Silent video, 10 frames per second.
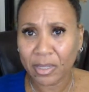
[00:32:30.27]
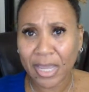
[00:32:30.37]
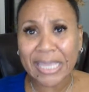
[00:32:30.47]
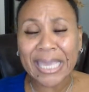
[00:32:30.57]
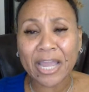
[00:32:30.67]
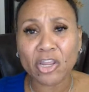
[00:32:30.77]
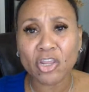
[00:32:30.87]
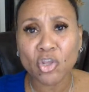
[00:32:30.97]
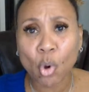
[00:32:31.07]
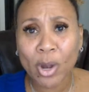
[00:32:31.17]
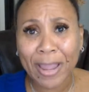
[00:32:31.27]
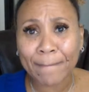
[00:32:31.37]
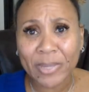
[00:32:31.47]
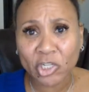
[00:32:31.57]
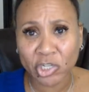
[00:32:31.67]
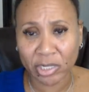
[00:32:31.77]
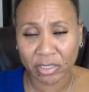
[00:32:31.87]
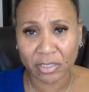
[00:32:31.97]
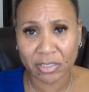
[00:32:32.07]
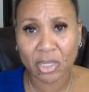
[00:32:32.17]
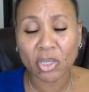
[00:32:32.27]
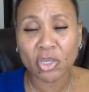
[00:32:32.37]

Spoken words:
Again, your ambitions.